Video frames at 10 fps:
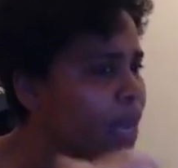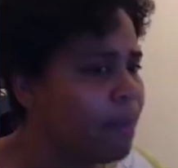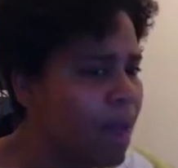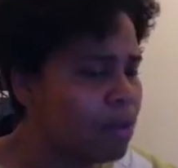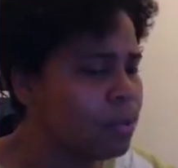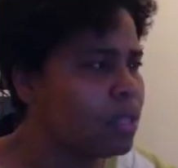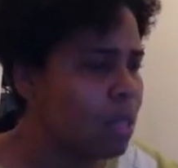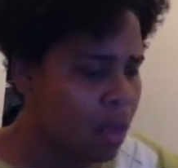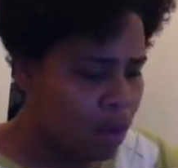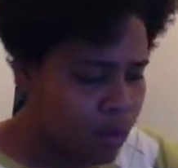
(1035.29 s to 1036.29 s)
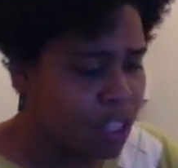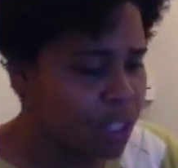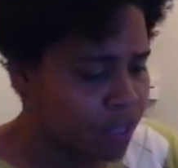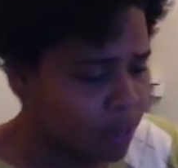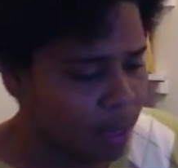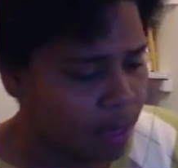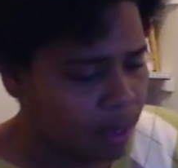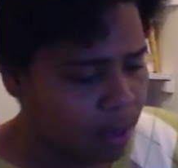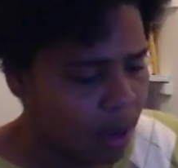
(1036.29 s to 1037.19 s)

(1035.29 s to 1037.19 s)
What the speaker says: amounts, which is good.